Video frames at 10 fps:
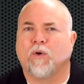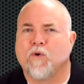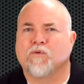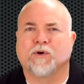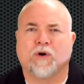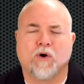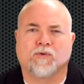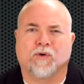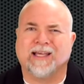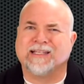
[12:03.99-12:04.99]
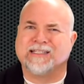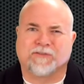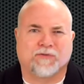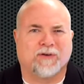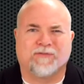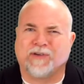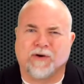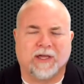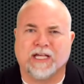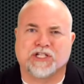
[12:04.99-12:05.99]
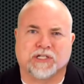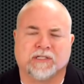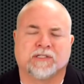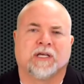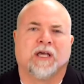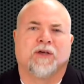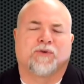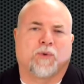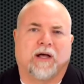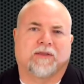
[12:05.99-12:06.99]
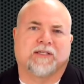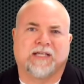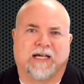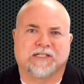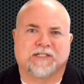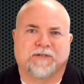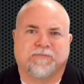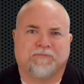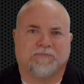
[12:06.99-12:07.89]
over and over in different variations throughout the tests.